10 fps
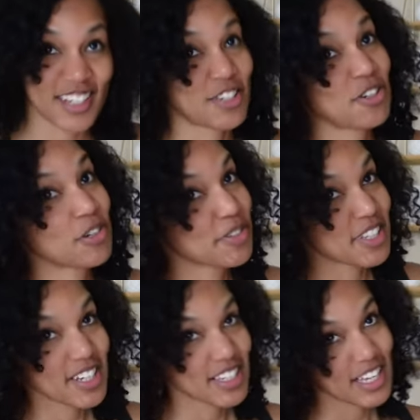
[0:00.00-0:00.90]
because you know what
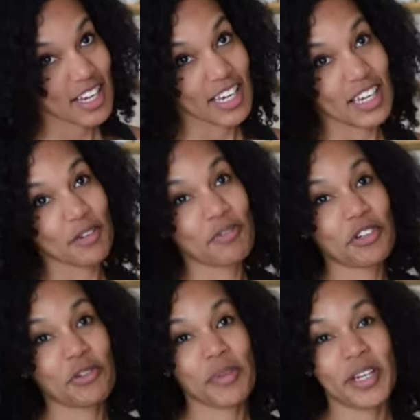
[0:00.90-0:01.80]
they say, when
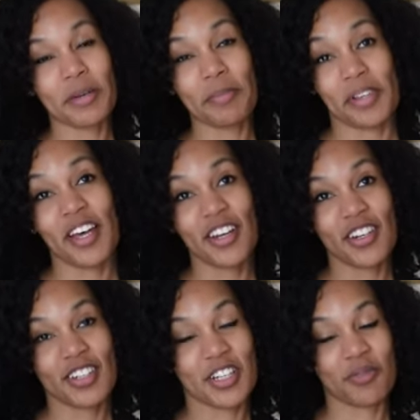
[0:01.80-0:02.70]
you make a pledge,
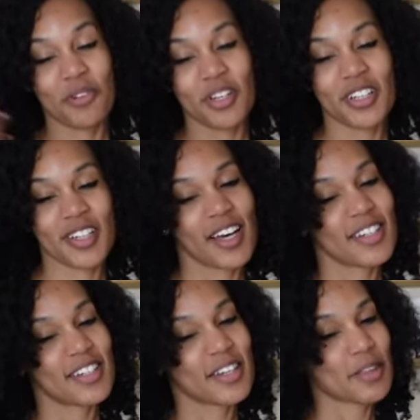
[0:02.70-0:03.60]
that's when you get
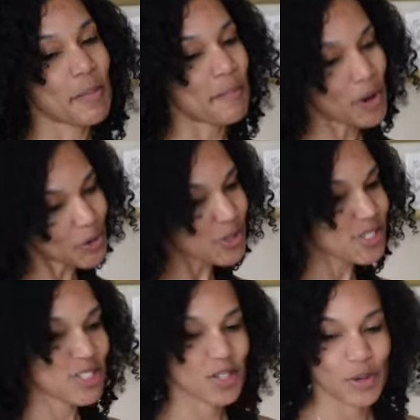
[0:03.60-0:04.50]
tested the
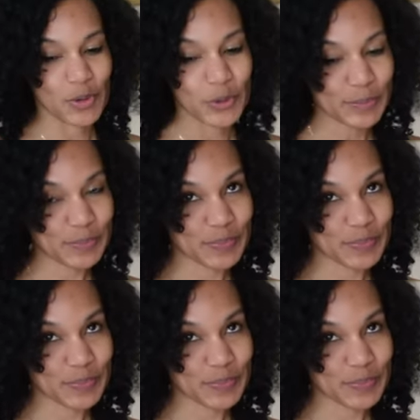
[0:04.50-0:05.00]
most. So